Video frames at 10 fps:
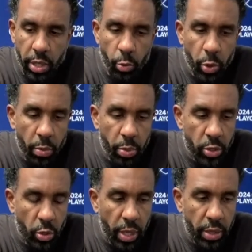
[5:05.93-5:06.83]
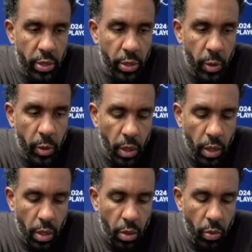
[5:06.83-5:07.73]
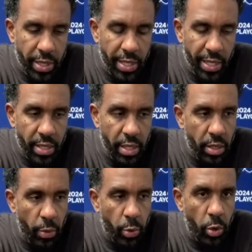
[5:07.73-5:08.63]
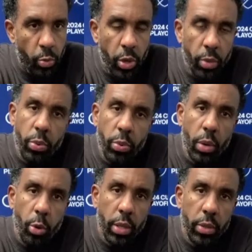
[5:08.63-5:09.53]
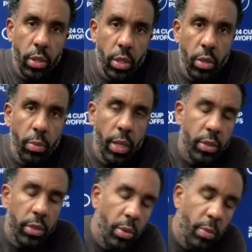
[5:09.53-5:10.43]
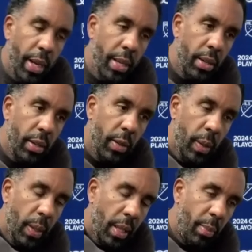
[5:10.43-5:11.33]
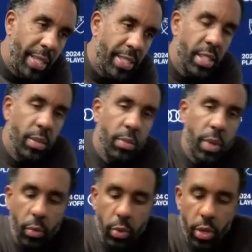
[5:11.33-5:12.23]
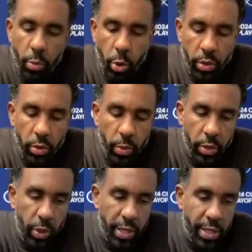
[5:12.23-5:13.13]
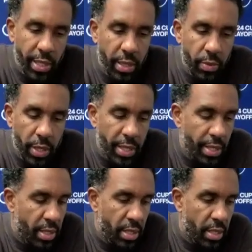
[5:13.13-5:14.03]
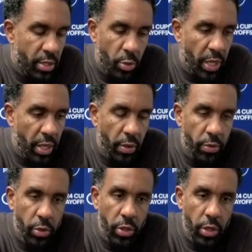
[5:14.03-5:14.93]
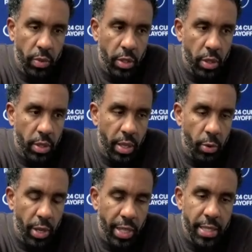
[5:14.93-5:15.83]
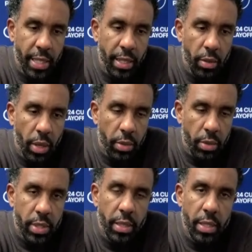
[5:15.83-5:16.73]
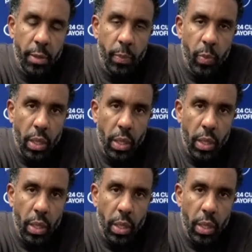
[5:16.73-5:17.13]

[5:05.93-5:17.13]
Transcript: I'm really pleased about uh, what they did. I'm really pr- proud about uh, my uh, my team. I'm really proud about what they what they did since the beginning of the year. They were outstanding